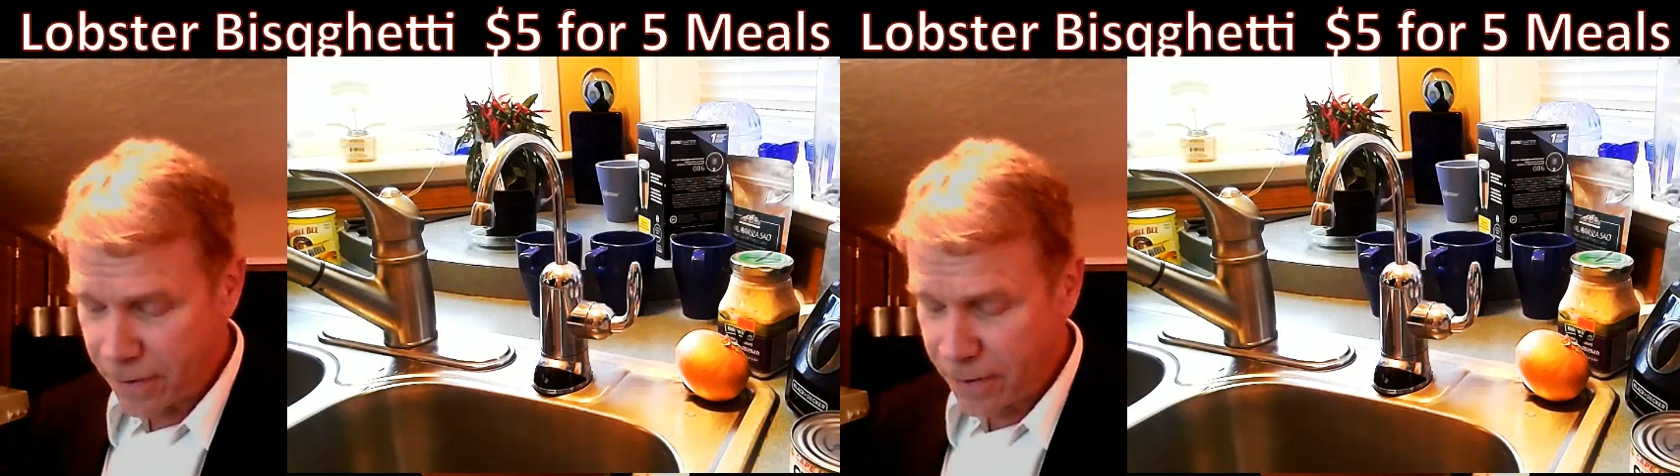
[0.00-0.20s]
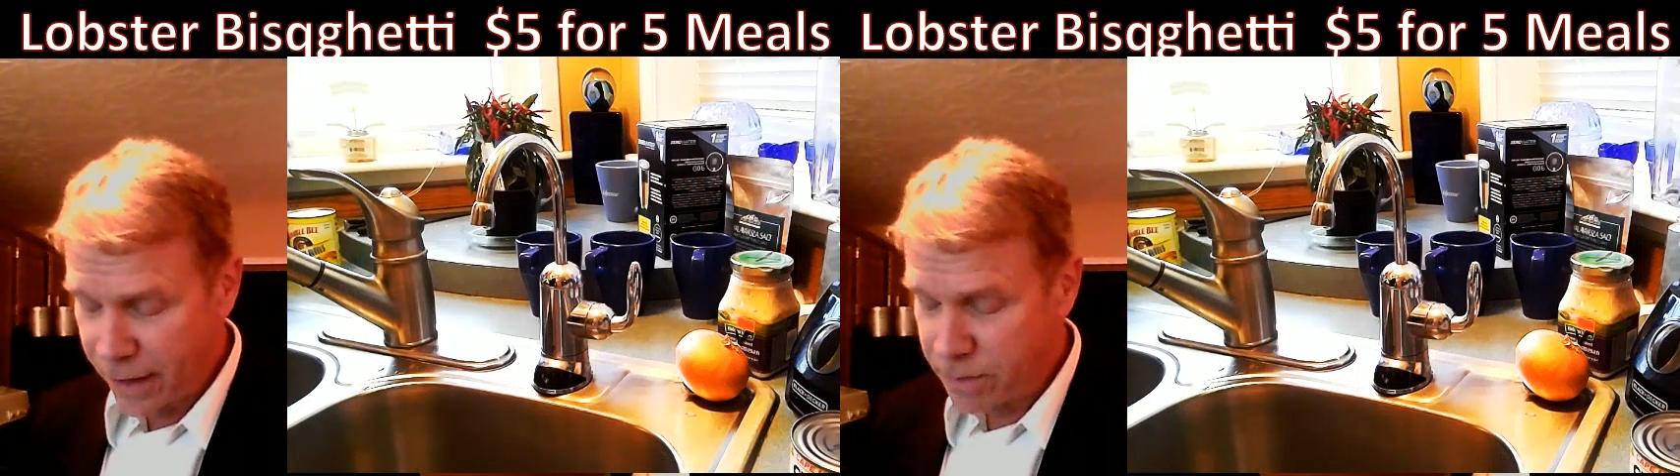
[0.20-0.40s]

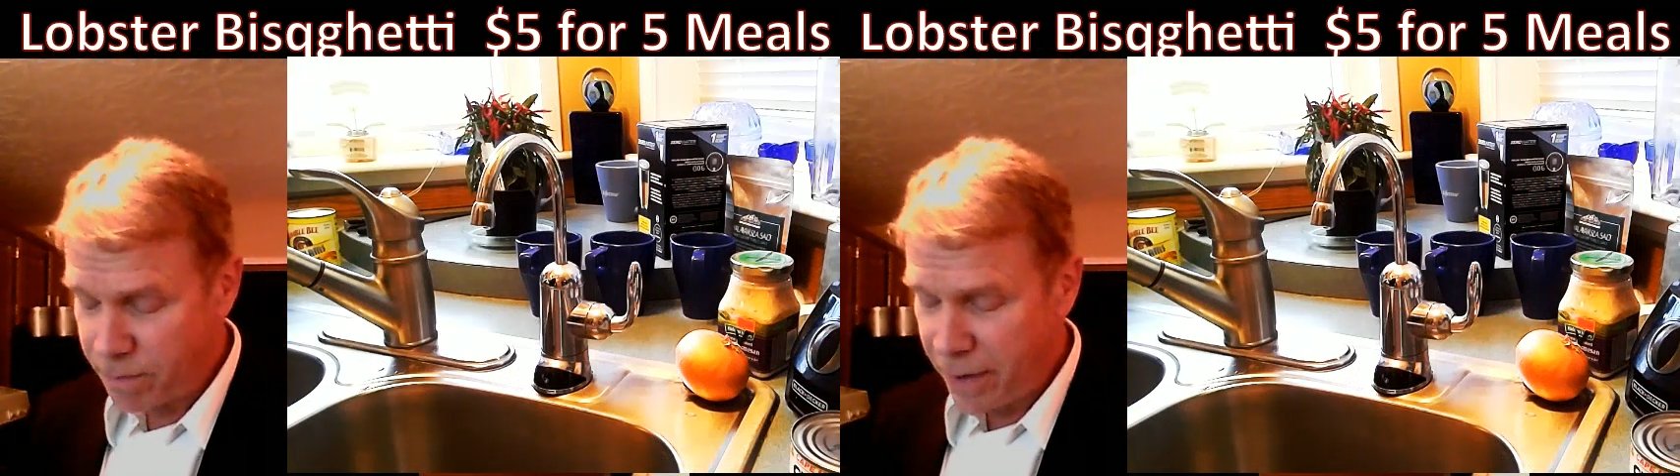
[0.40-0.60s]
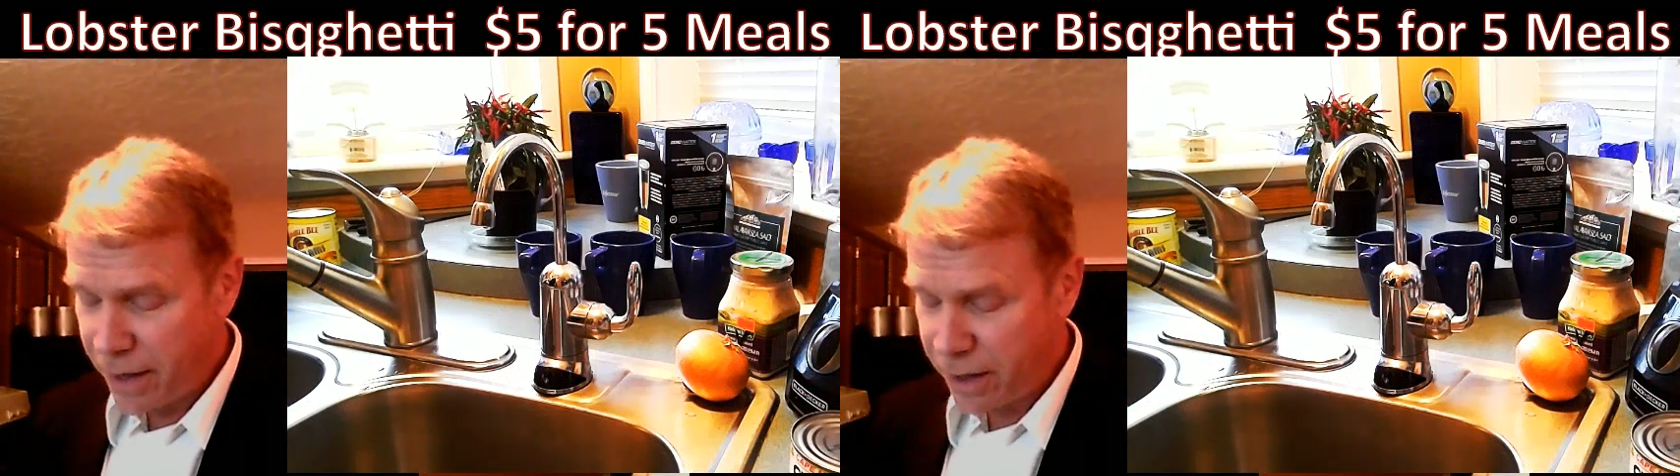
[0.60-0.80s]
It's
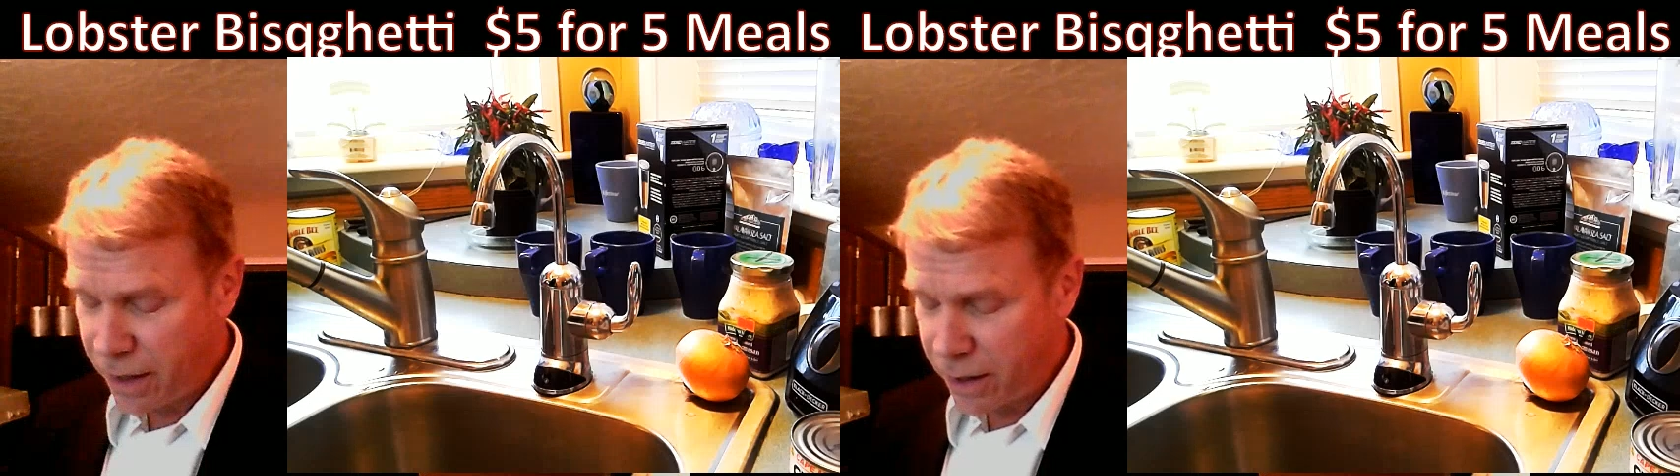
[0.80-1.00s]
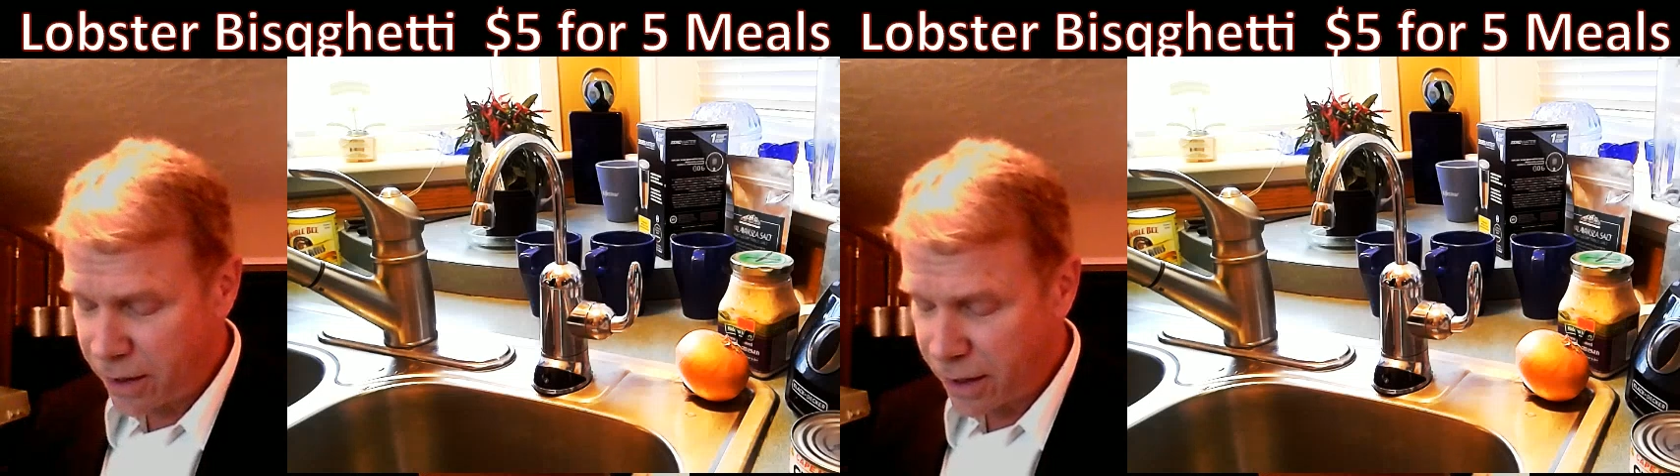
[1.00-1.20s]
made in